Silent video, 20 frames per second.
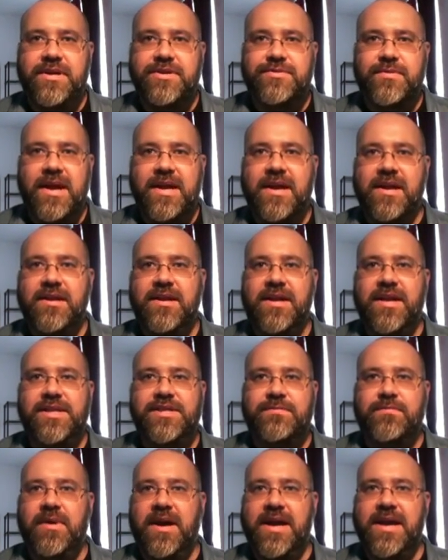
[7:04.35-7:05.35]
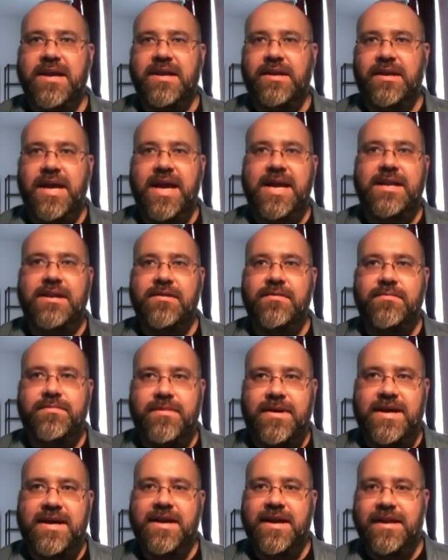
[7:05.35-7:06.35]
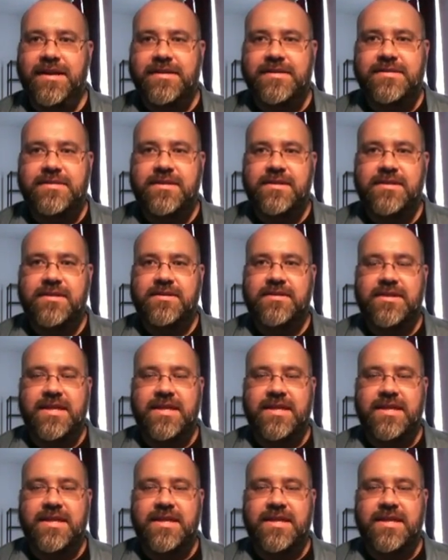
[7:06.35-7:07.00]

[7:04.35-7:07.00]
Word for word: it is recognized by enlightened minds